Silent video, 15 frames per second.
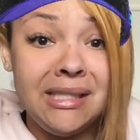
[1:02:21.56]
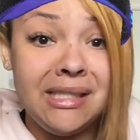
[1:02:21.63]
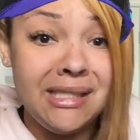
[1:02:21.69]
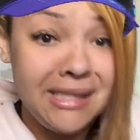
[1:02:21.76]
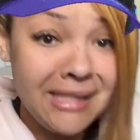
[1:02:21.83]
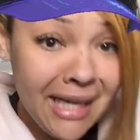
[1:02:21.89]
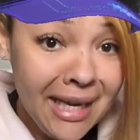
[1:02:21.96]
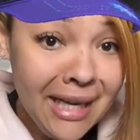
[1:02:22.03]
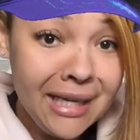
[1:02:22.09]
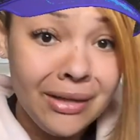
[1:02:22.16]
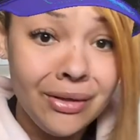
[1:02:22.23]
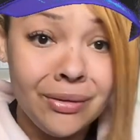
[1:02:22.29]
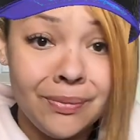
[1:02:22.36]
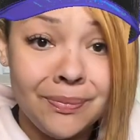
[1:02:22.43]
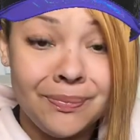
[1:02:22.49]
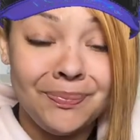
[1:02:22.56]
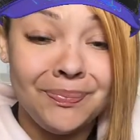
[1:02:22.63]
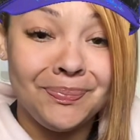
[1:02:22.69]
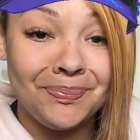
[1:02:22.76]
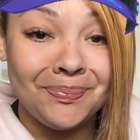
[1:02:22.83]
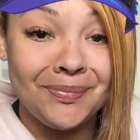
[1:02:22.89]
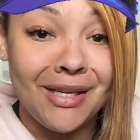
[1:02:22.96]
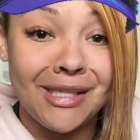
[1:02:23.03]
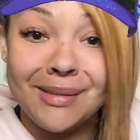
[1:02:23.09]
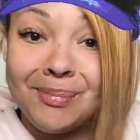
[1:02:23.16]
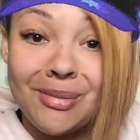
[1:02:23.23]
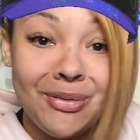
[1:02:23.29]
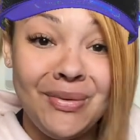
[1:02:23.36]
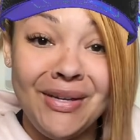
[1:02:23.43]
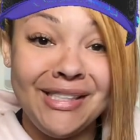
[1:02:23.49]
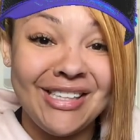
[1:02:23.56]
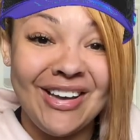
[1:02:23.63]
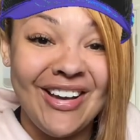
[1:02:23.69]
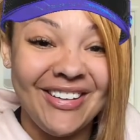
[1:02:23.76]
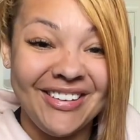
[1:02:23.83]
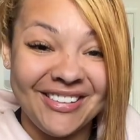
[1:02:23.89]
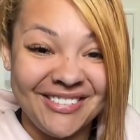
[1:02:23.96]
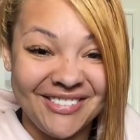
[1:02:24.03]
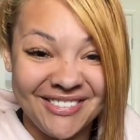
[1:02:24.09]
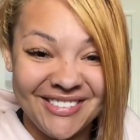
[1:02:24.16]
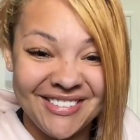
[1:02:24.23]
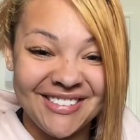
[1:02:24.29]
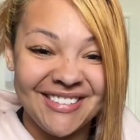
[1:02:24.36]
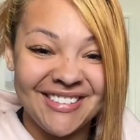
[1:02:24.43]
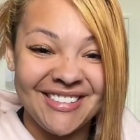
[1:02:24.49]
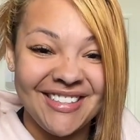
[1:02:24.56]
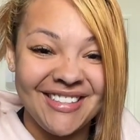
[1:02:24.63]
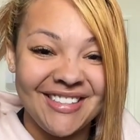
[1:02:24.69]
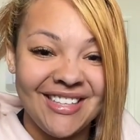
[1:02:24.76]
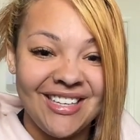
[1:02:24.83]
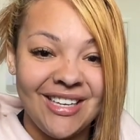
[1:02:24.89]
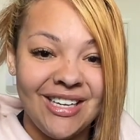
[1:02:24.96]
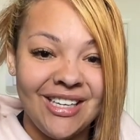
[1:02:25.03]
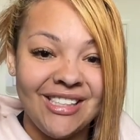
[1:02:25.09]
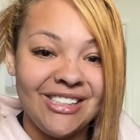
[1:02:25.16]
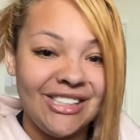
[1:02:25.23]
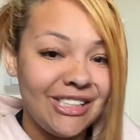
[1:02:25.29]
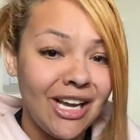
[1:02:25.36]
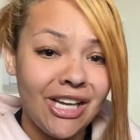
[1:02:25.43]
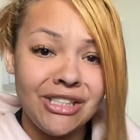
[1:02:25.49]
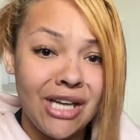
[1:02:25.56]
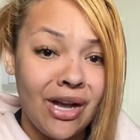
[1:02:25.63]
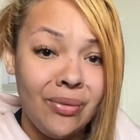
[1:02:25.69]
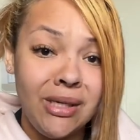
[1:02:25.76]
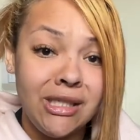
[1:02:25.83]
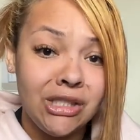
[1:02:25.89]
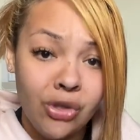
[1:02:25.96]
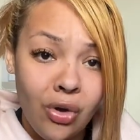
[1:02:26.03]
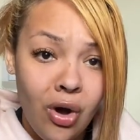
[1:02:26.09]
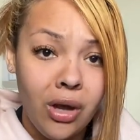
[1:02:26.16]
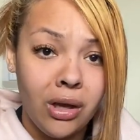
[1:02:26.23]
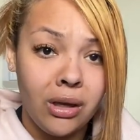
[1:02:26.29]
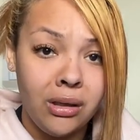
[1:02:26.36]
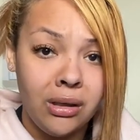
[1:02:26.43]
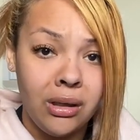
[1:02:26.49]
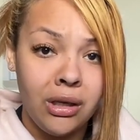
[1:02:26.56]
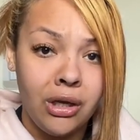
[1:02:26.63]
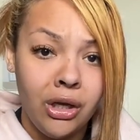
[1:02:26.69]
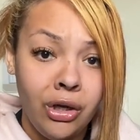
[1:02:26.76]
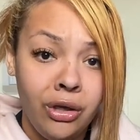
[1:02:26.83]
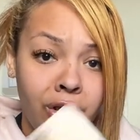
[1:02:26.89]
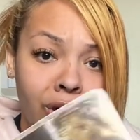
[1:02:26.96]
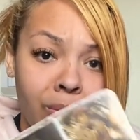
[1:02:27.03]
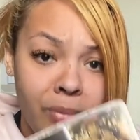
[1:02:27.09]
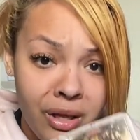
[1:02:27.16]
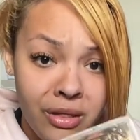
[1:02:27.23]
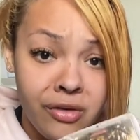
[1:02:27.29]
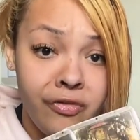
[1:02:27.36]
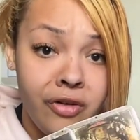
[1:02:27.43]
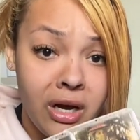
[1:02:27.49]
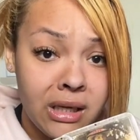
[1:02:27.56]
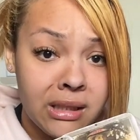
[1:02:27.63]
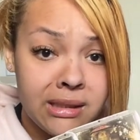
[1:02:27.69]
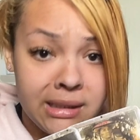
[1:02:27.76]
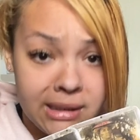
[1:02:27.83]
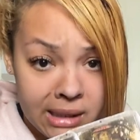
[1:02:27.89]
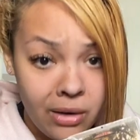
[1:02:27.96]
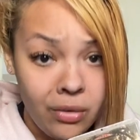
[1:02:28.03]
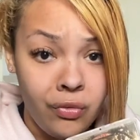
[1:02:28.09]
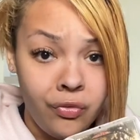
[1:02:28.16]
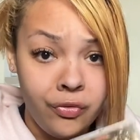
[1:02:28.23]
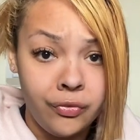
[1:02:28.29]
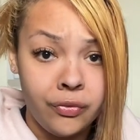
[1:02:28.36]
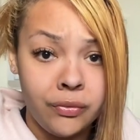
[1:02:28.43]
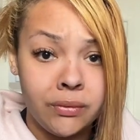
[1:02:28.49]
and see. Because Blue, we talking. Shasha, we talking. Your motherfucking self.